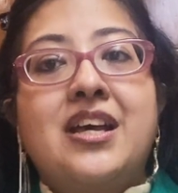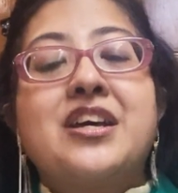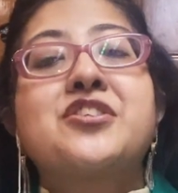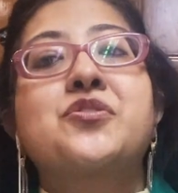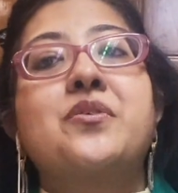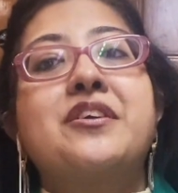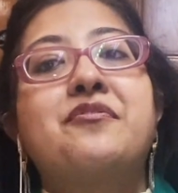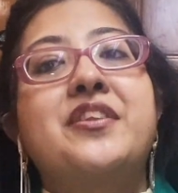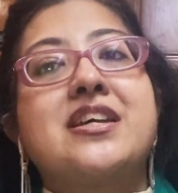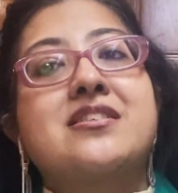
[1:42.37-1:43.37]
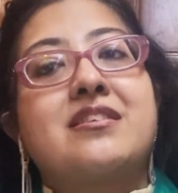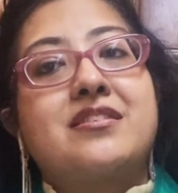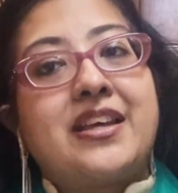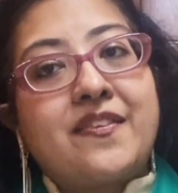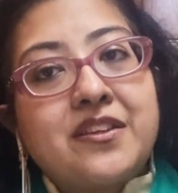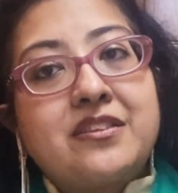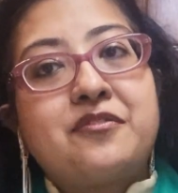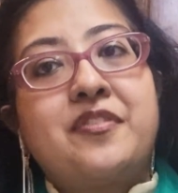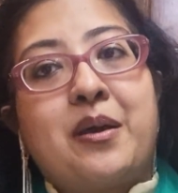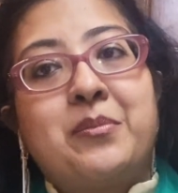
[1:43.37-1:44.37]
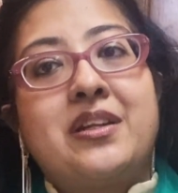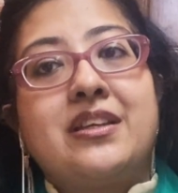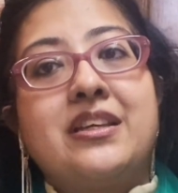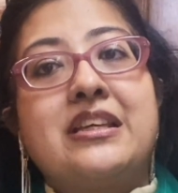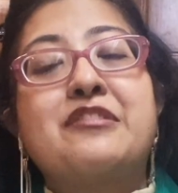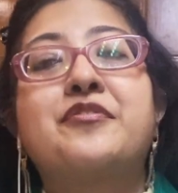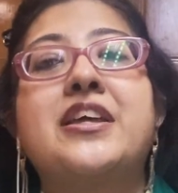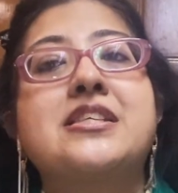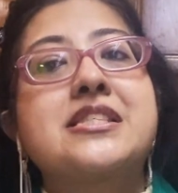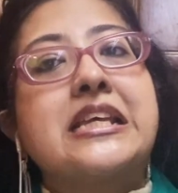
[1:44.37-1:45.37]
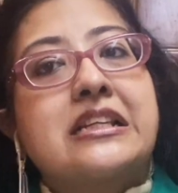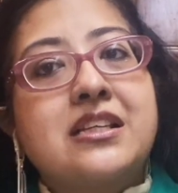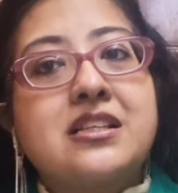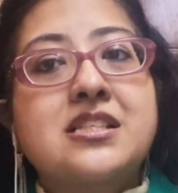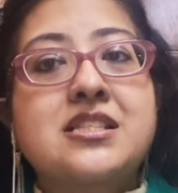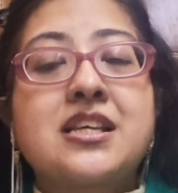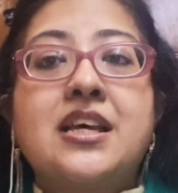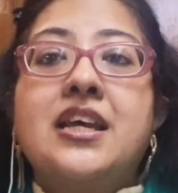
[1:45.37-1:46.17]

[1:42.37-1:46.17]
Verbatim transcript: So, if there's a death in the family, if there's sickness,